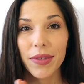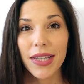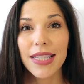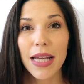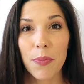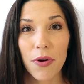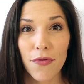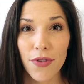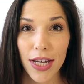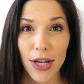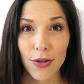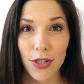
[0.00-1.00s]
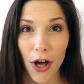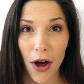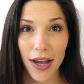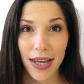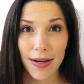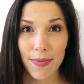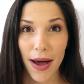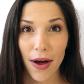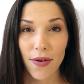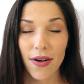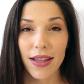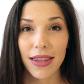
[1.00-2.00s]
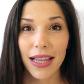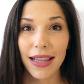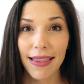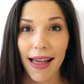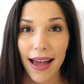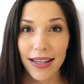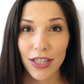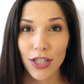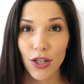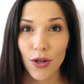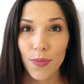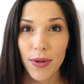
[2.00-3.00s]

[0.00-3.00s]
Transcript: separate video talking about the last 2,